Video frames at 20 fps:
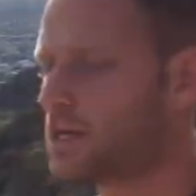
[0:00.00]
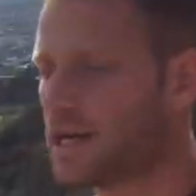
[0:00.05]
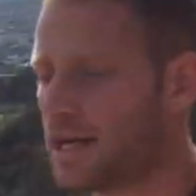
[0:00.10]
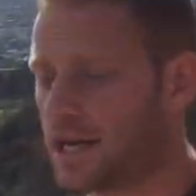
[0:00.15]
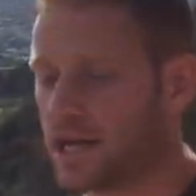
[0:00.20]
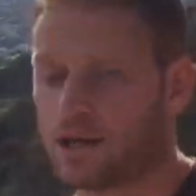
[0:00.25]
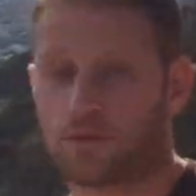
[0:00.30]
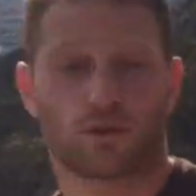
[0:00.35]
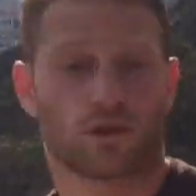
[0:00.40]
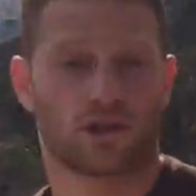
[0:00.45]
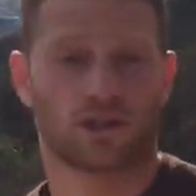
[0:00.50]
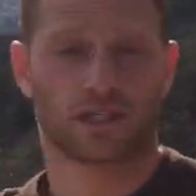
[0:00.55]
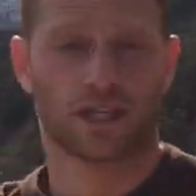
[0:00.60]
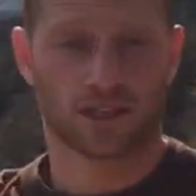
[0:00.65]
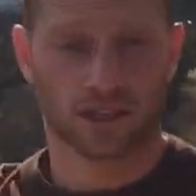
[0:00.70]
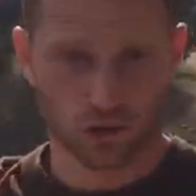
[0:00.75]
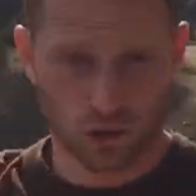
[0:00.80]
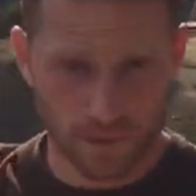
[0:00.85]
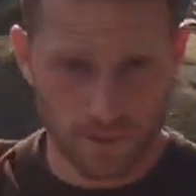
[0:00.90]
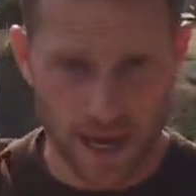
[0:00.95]
And we're gonna
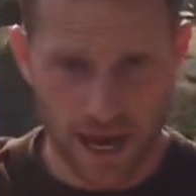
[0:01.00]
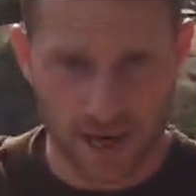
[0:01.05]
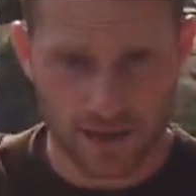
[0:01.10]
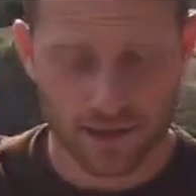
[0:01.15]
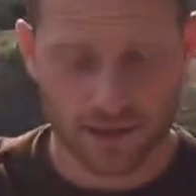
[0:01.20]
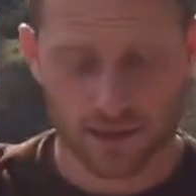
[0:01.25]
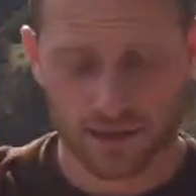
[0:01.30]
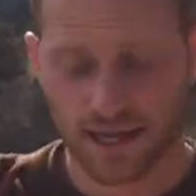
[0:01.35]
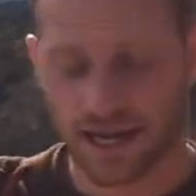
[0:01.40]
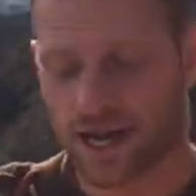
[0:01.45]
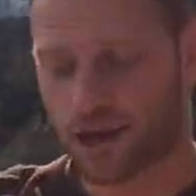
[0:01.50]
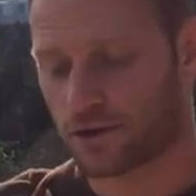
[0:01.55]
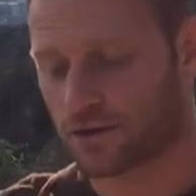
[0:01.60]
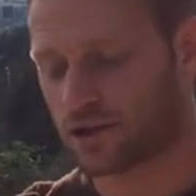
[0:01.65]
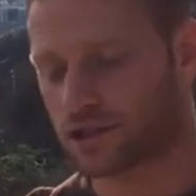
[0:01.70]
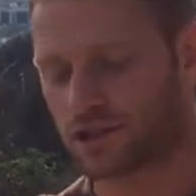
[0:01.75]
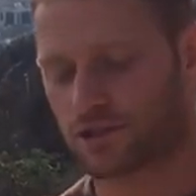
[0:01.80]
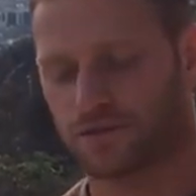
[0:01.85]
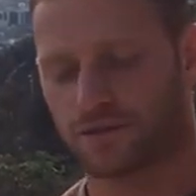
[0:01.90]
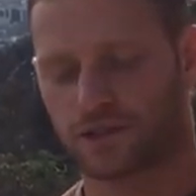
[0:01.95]
take the short path. Now,
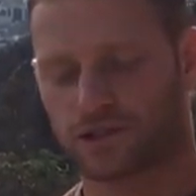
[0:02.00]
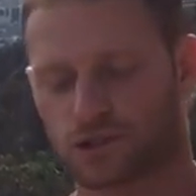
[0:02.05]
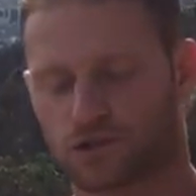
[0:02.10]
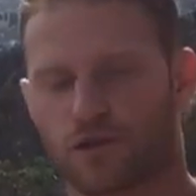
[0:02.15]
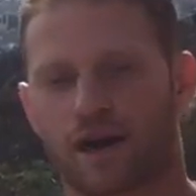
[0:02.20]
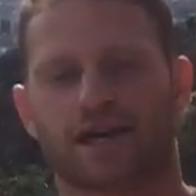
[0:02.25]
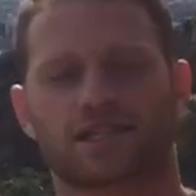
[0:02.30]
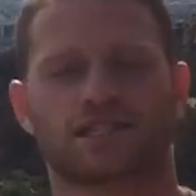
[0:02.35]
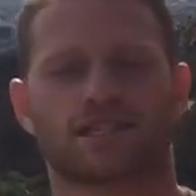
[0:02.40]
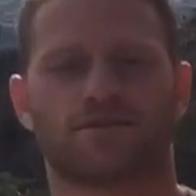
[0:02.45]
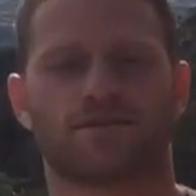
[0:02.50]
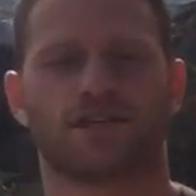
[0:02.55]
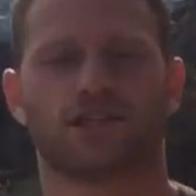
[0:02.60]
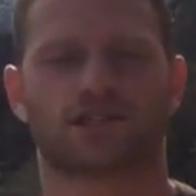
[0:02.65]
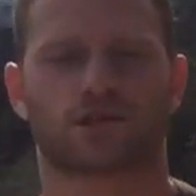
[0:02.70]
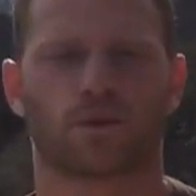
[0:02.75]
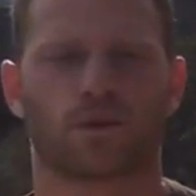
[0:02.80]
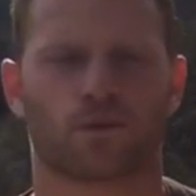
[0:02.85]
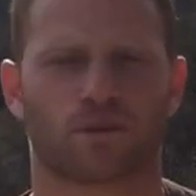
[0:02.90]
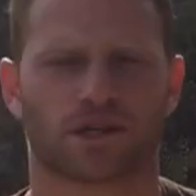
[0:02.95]
this is physical
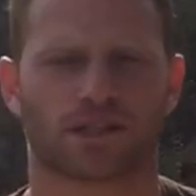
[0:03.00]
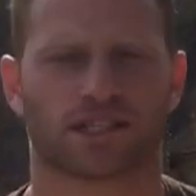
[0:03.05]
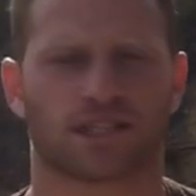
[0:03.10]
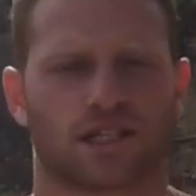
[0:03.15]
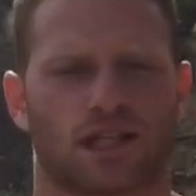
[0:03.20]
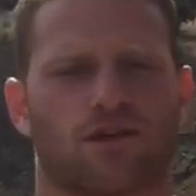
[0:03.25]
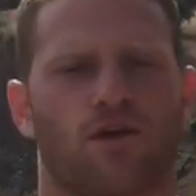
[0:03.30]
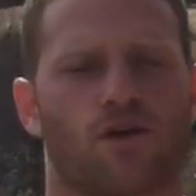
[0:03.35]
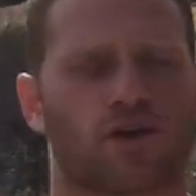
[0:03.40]
activity, so we wanna take the